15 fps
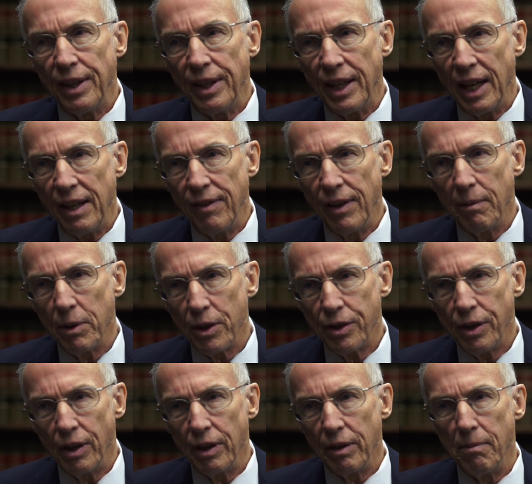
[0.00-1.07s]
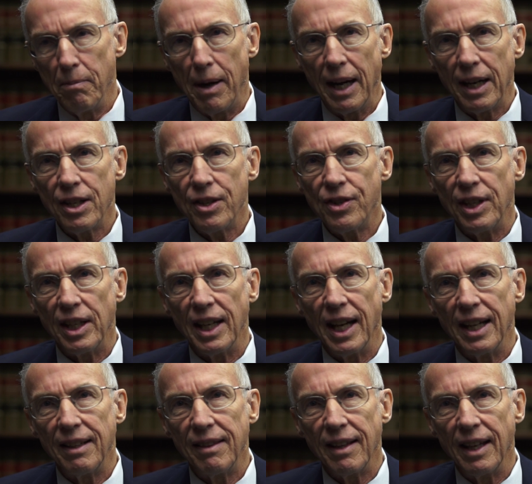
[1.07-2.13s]
gave him a certain modesty,
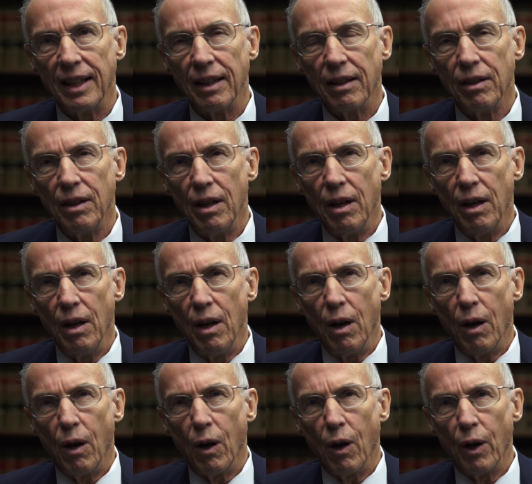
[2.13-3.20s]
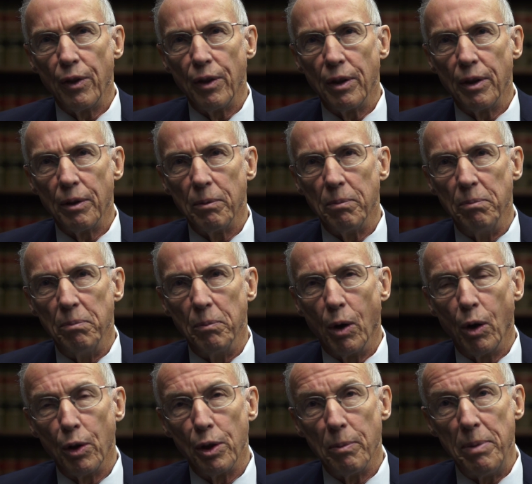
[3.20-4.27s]
I think, on
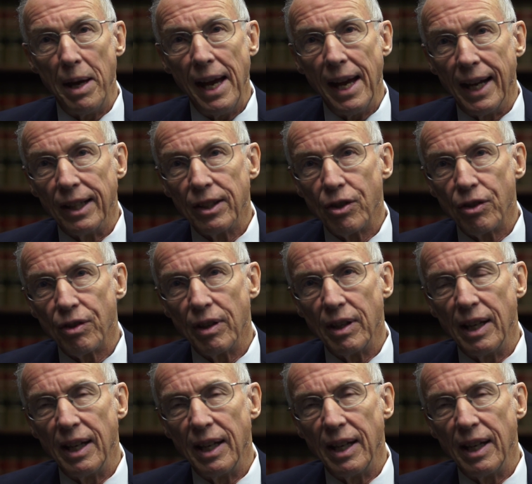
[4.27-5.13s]
the bench.